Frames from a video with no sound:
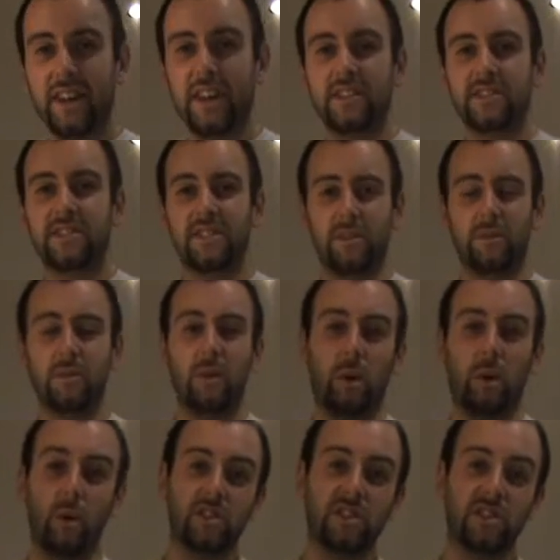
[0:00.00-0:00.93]
here's to
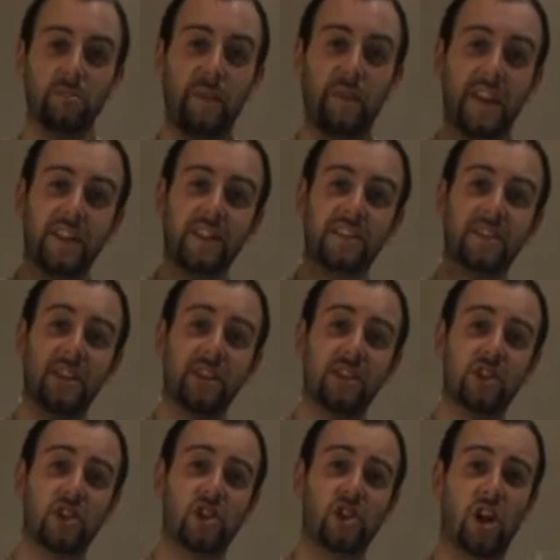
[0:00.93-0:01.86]
Orchard
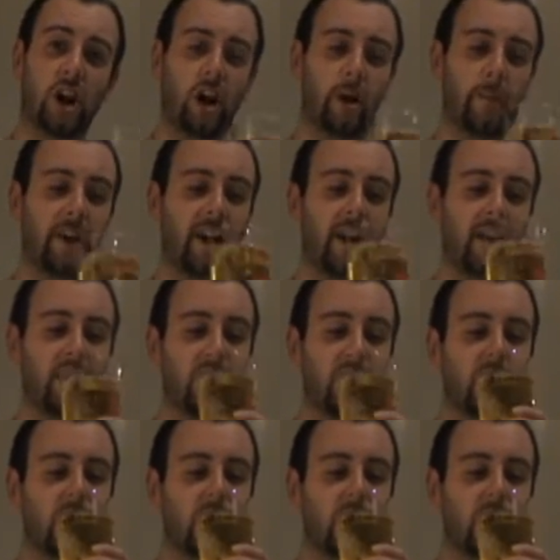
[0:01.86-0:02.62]
Pig's Charmer.